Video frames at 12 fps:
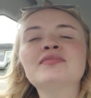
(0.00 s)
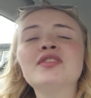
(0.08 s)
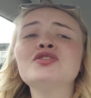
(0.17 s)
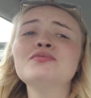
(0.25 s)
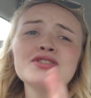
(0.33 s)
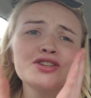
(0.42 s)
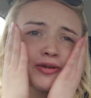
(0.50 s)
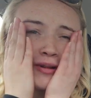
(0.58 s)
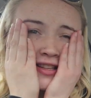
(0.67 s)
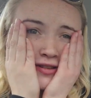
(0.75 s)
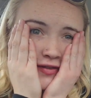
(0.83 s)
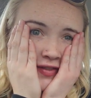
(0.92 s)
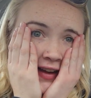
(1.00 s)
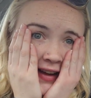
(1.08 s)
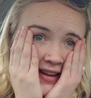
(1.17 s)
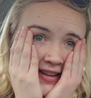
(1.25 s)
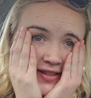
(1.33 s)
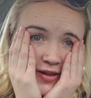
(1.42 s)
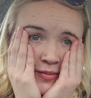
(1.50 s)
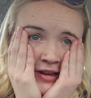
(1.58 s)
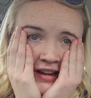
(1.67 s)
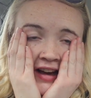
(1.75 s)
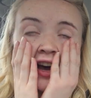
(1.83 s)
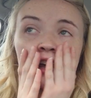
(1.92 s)
The trip's gonna go by so fast. Oh
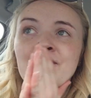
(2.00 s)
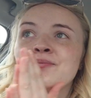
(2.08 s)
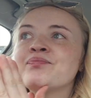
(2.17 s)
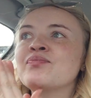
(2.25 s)
my god